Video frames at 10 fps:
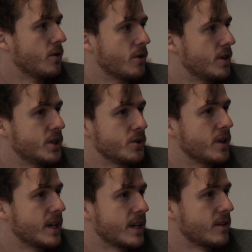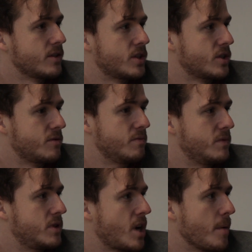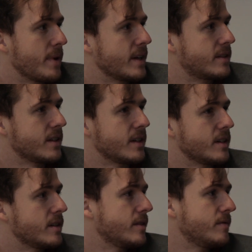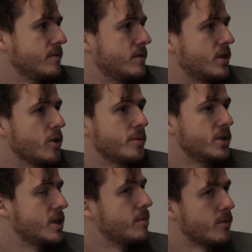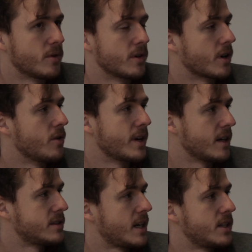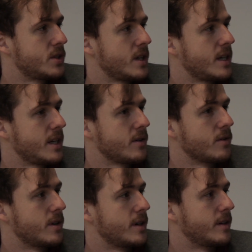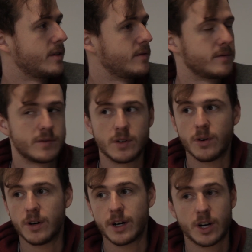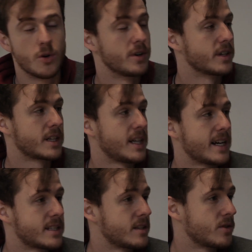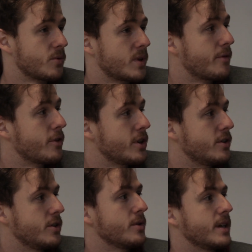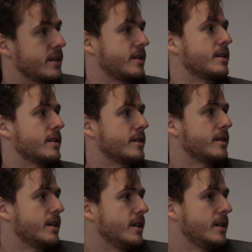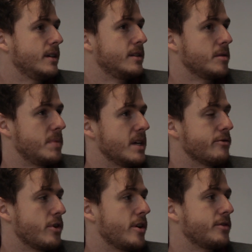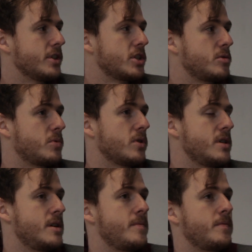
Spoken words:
Or enjoying just coming to open gym, or going outside and training, or going to classes, or whatever you're doing to be involved in the sport.